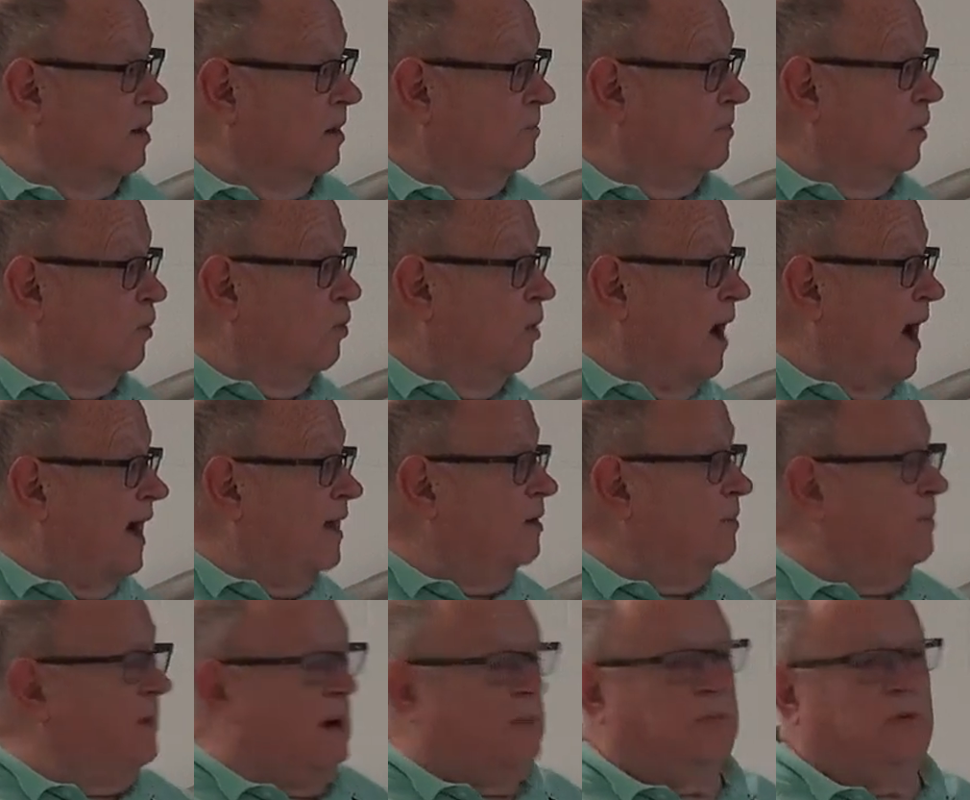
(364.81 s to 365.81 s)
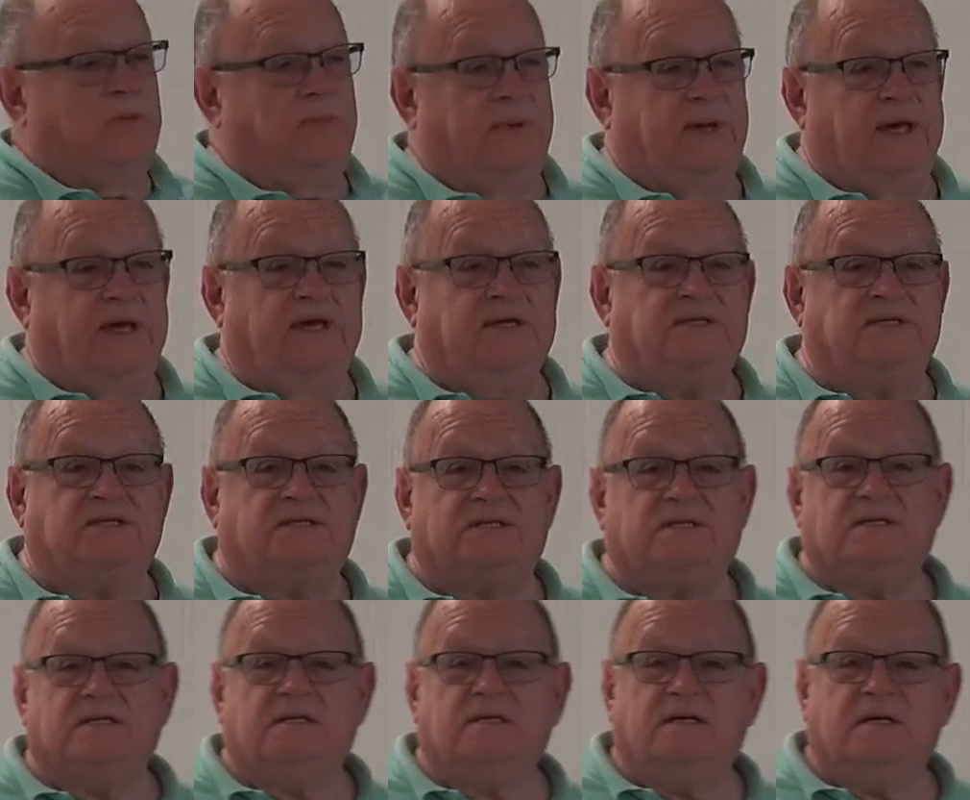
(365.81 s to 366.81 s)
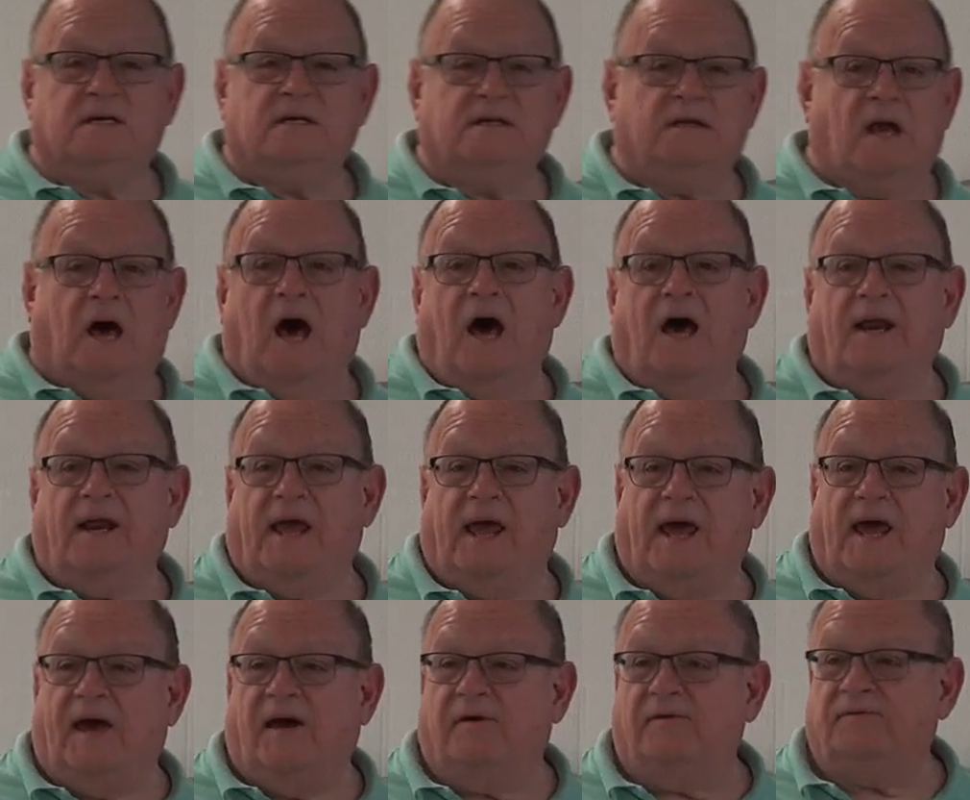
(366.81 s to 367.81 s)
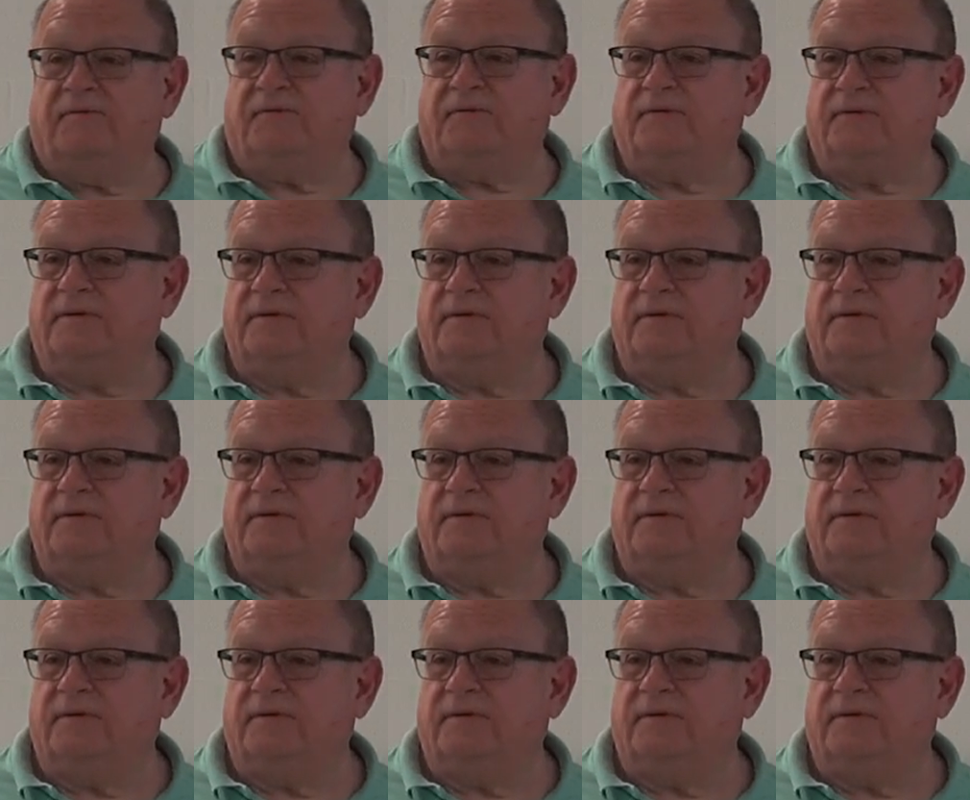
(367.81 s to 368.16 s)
But why do bumblebees not have